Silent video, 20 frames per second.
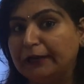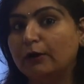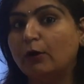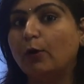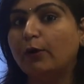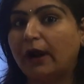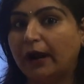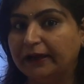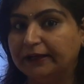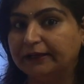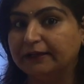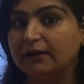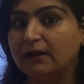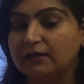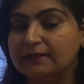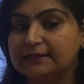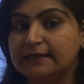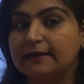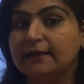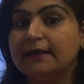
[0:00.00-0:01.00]
or
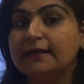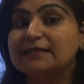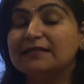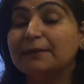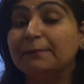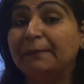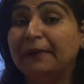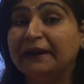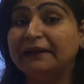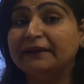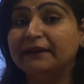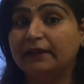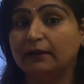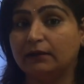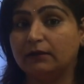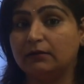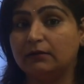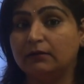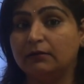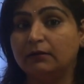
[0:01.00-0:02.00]
ideas.
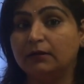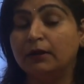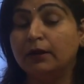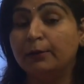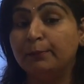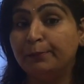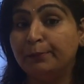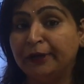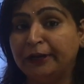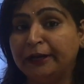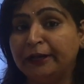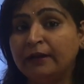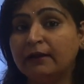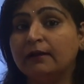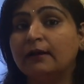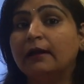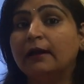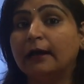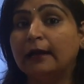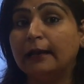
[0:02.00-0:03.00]
Semantic,
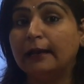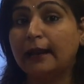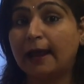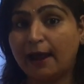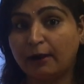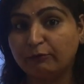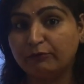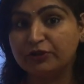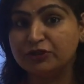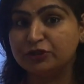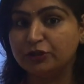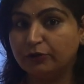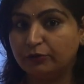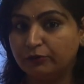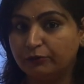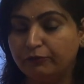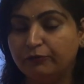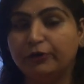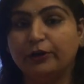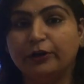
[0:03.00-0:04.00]
meaning, language,
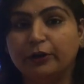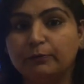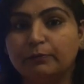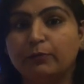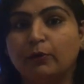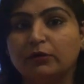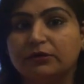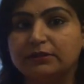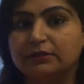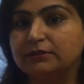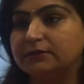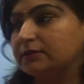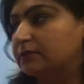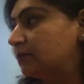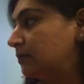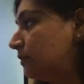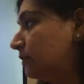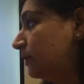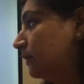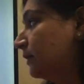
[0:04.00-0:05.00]
very important.
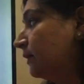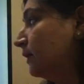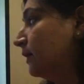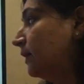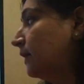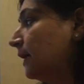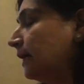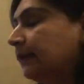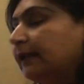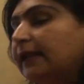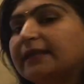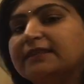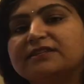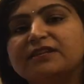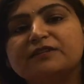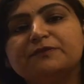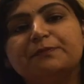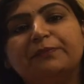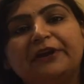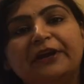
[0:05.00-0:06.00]
Next
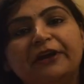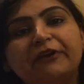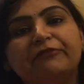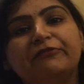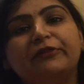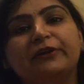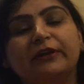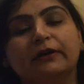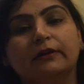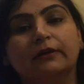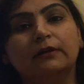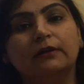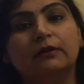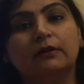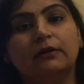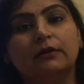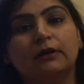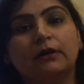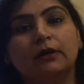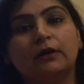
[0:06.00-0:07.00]
is behavioral.
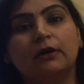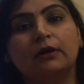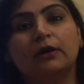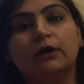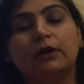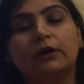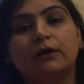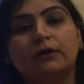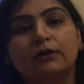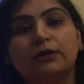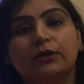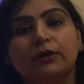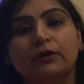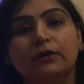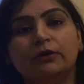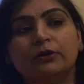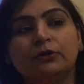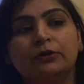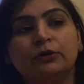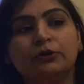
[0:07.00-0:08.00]

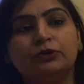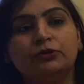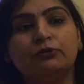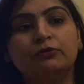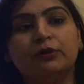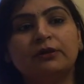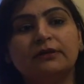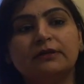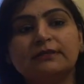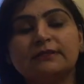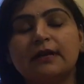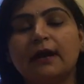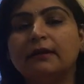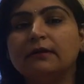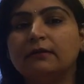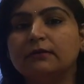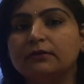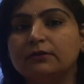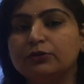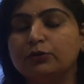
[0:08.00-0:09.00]
You
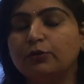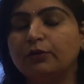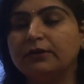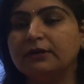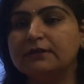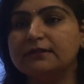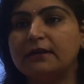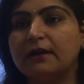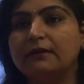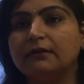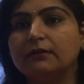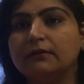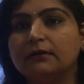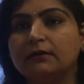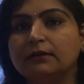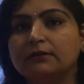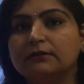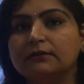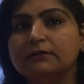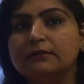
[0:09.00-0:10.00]
understand
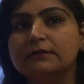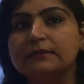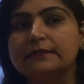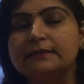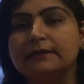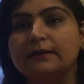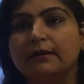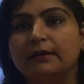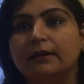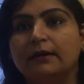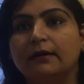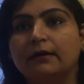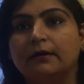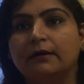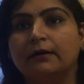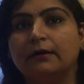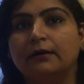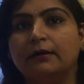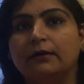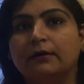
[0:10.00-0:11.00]
others,
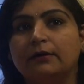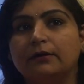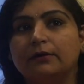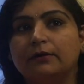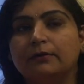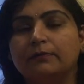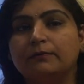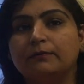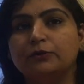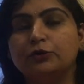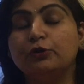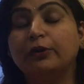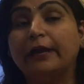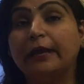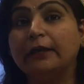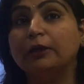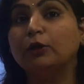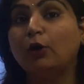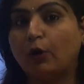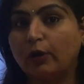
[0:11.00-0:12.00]
you
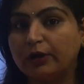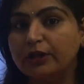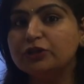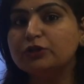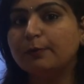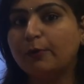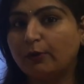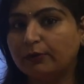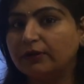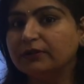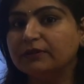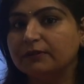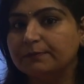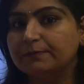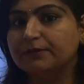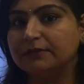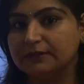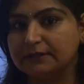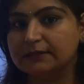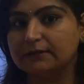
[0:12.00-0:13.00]
gain knowledge about other
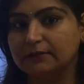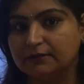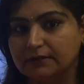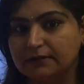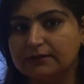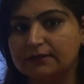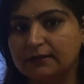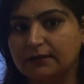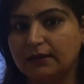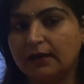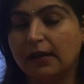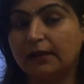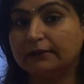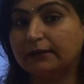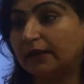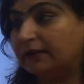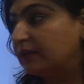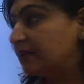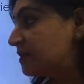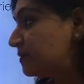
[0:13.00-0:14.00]
persons.
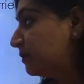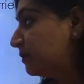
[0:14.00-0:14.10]
That is